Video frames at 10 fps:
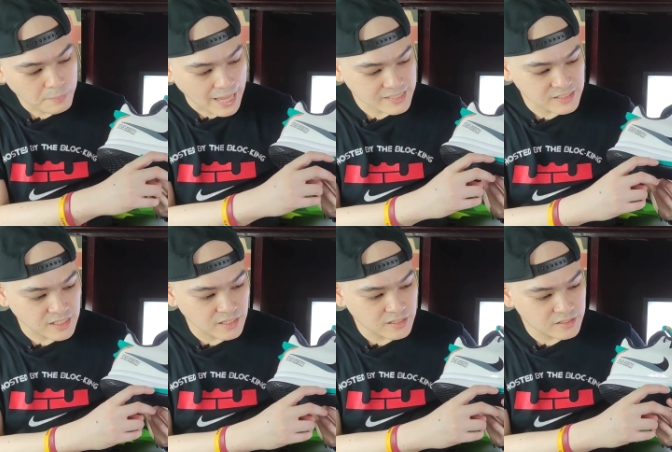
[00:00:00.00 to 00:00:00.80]

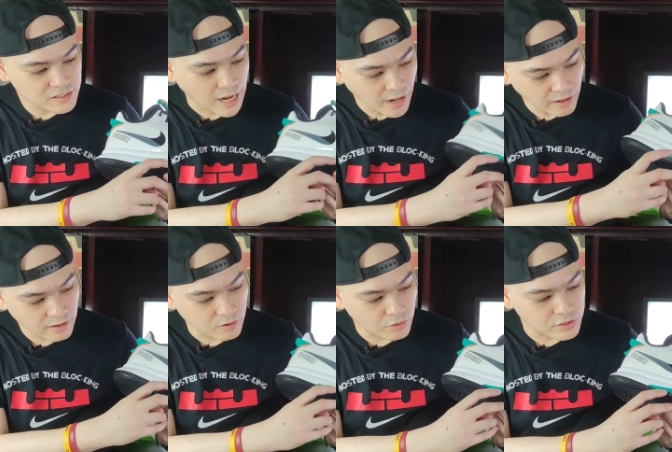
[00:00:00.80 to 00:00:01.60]
plastic shank
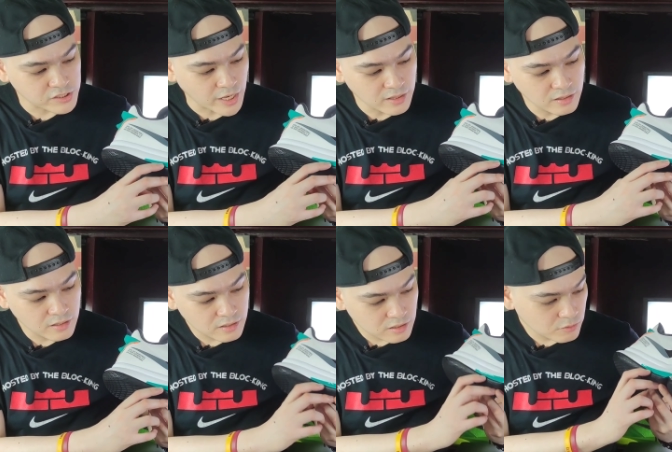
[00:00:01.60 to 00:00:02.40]
on the side,
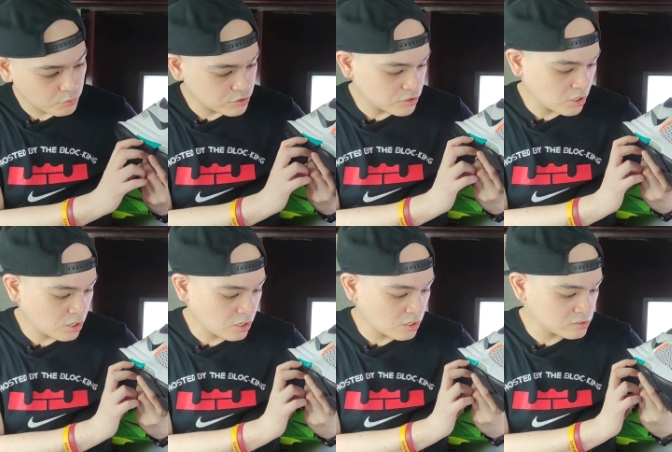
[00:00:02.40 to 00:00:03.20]
which
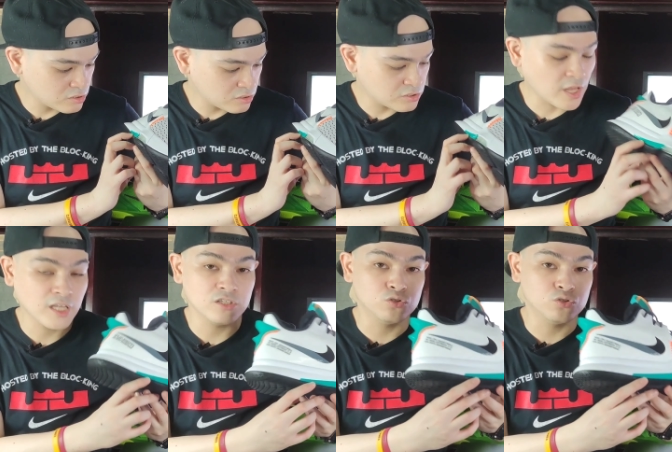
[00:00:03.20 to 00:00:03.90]
is Nike